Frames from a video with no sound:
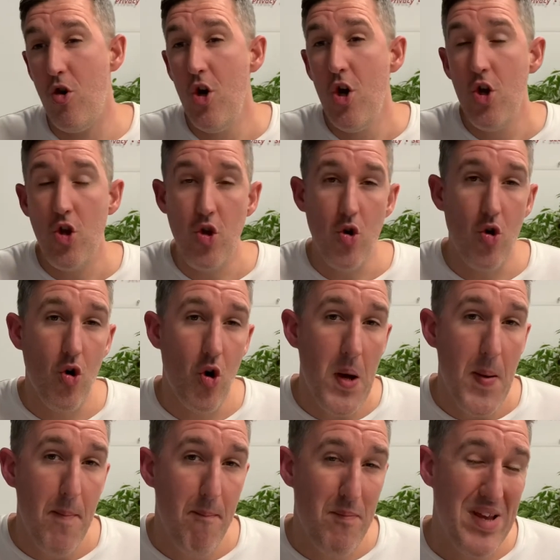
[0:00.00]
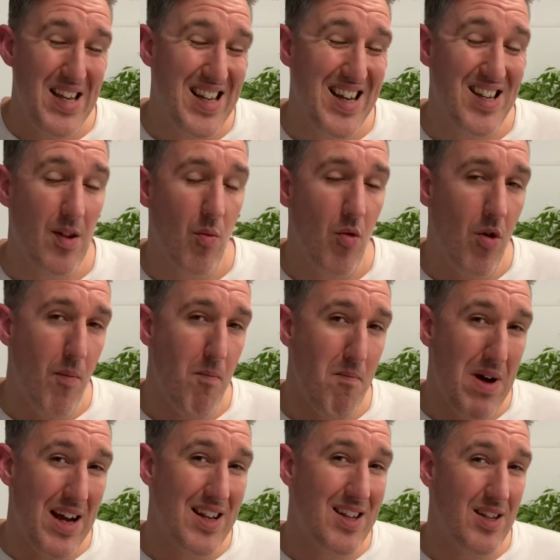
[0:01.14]
your business and what
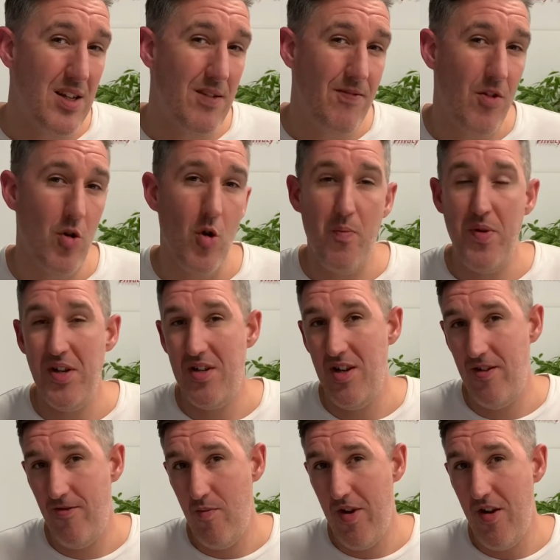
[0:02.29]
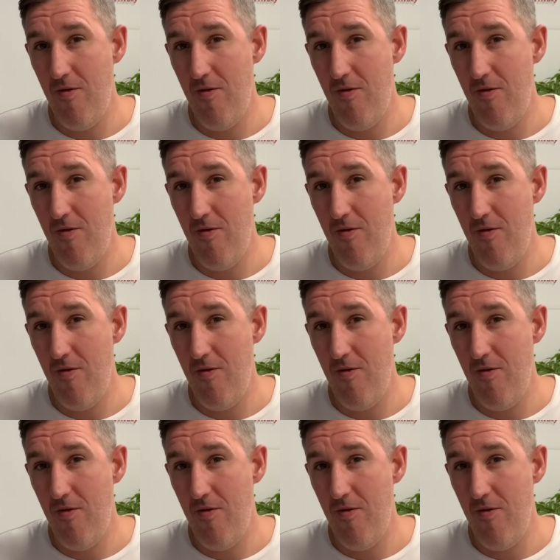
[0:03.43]
matters for your business from a